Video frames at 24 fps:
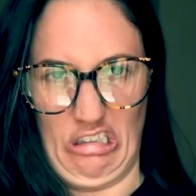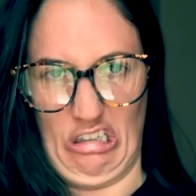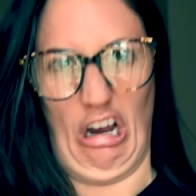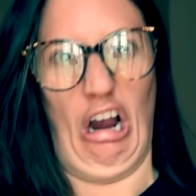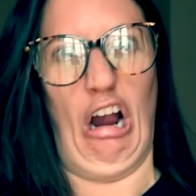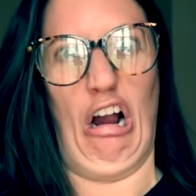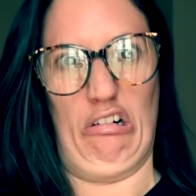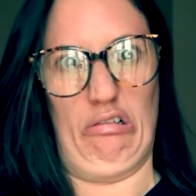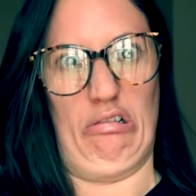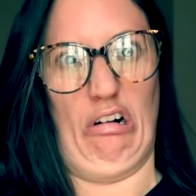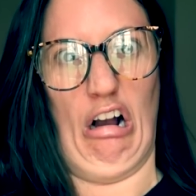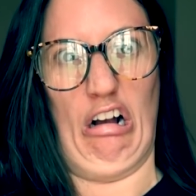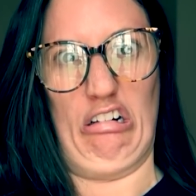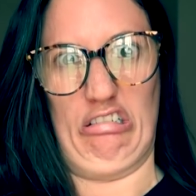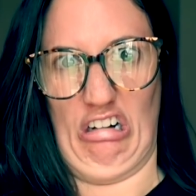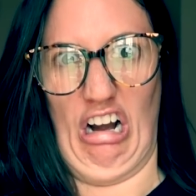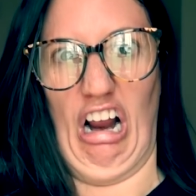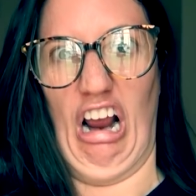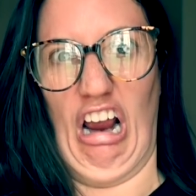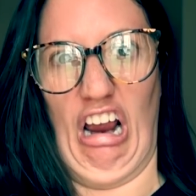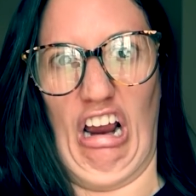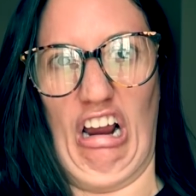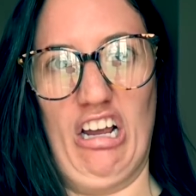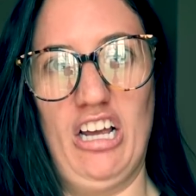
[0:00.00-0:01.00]

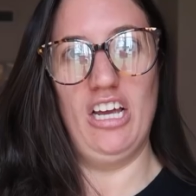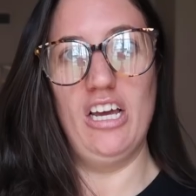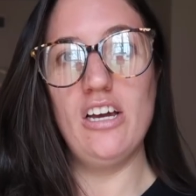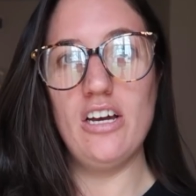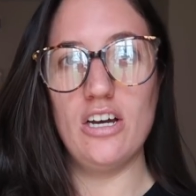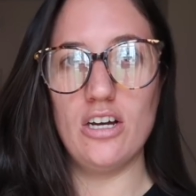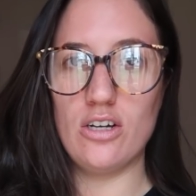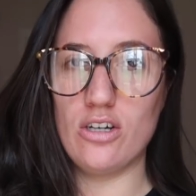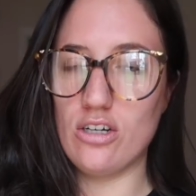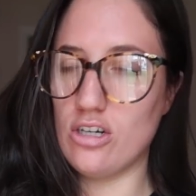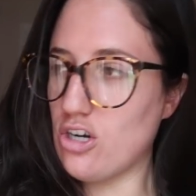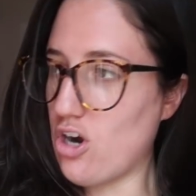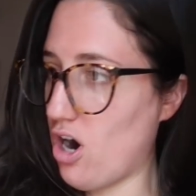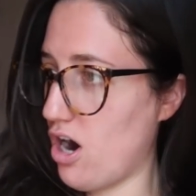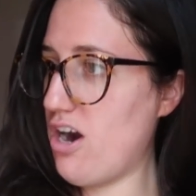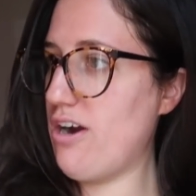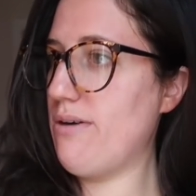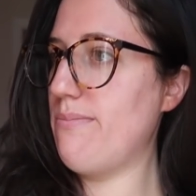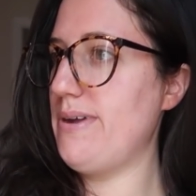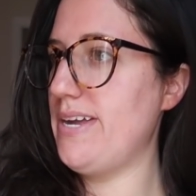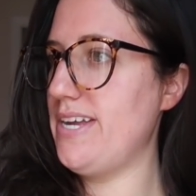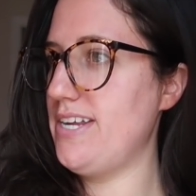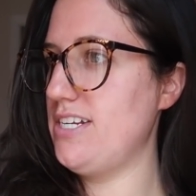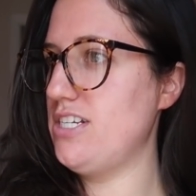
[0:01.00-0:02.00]
corona
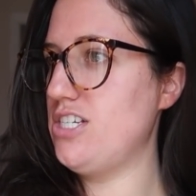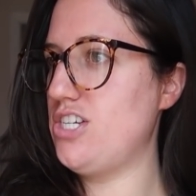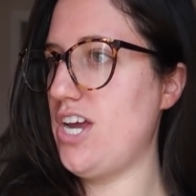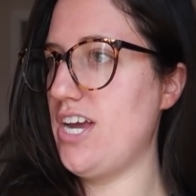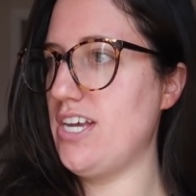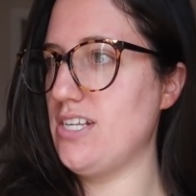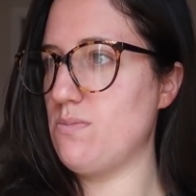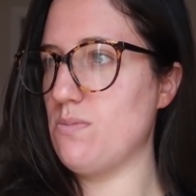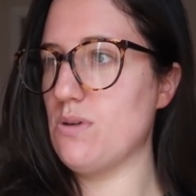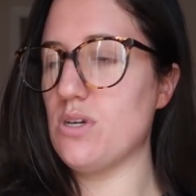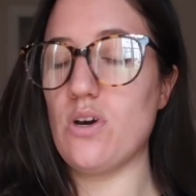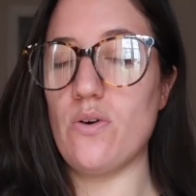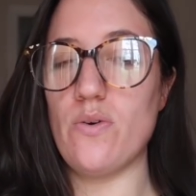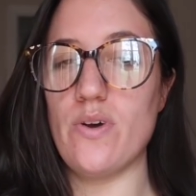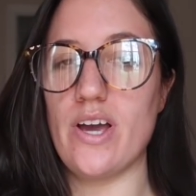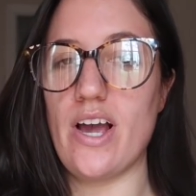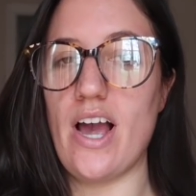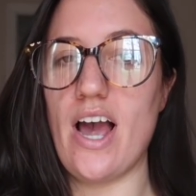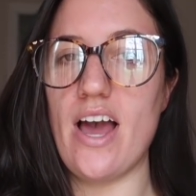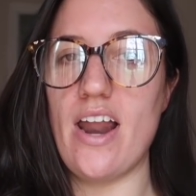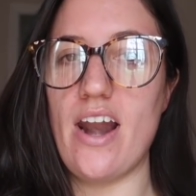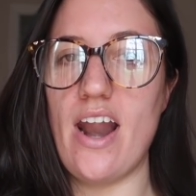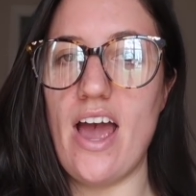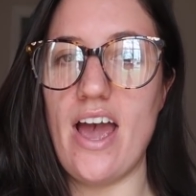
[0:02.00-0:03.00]
garbage has been
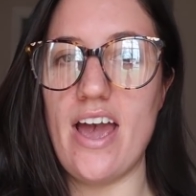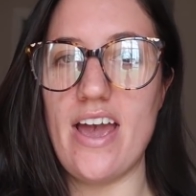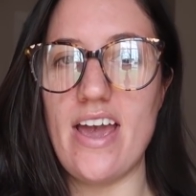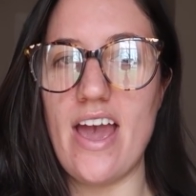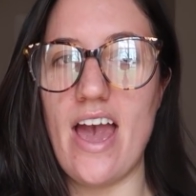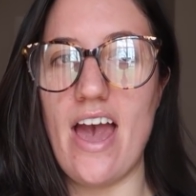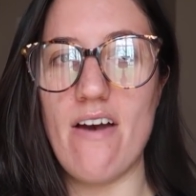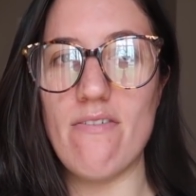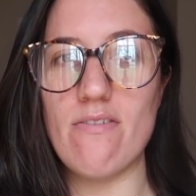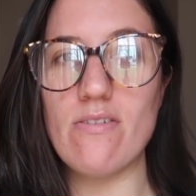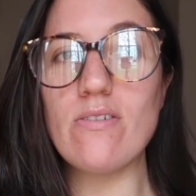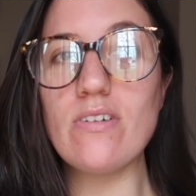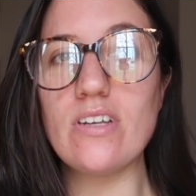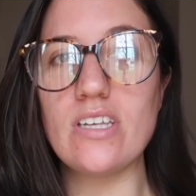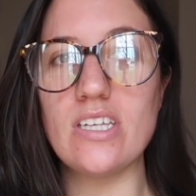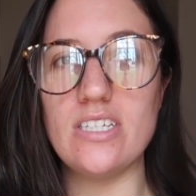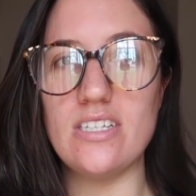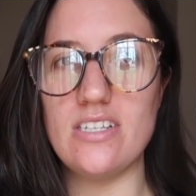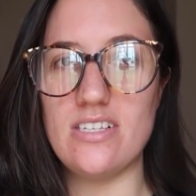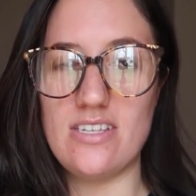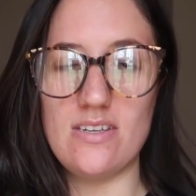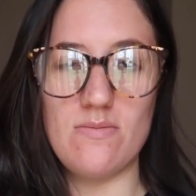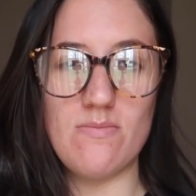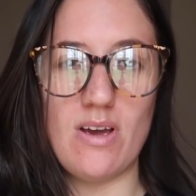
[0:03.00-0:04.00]
going on, I haven't
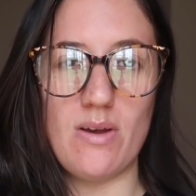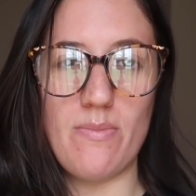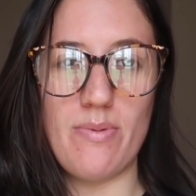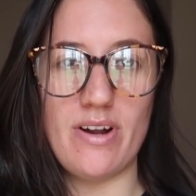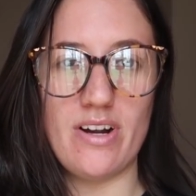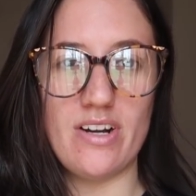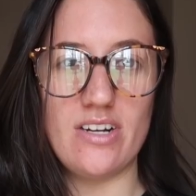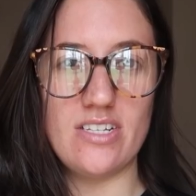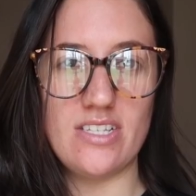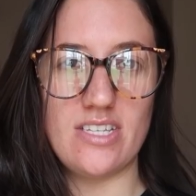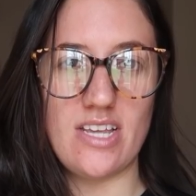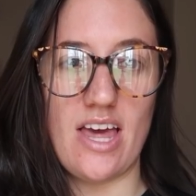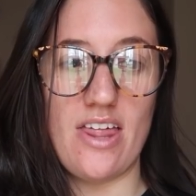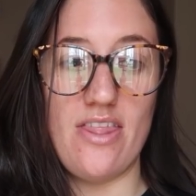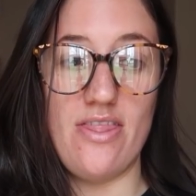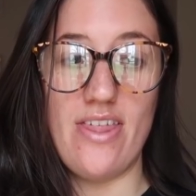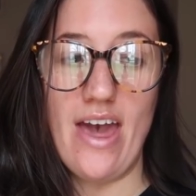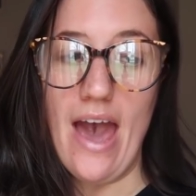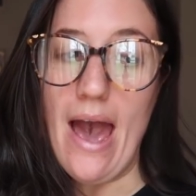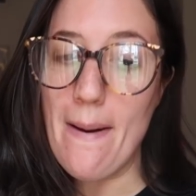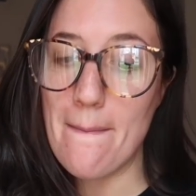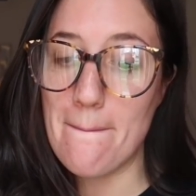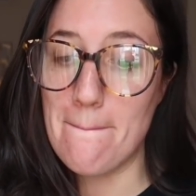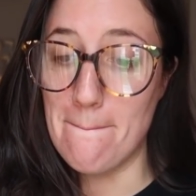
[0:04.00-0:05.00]
really seen my parents
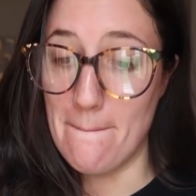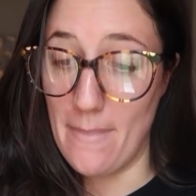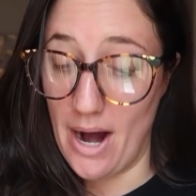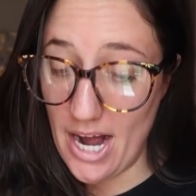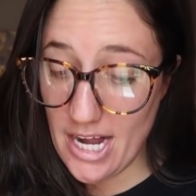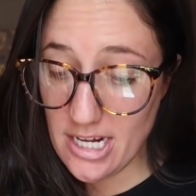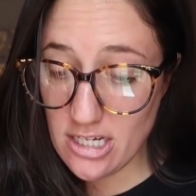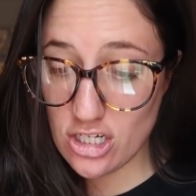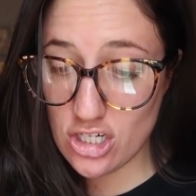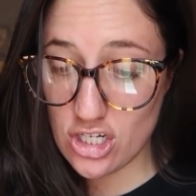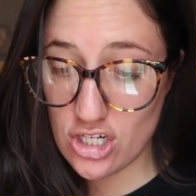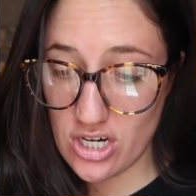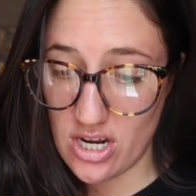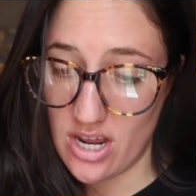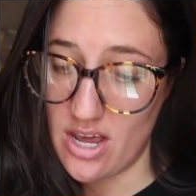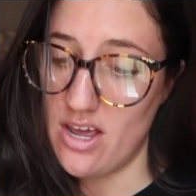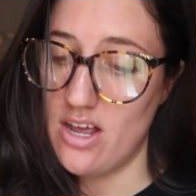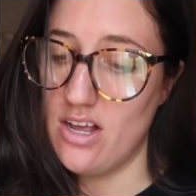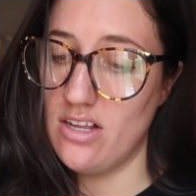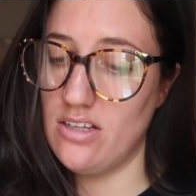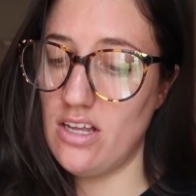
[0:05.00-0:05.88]
that much.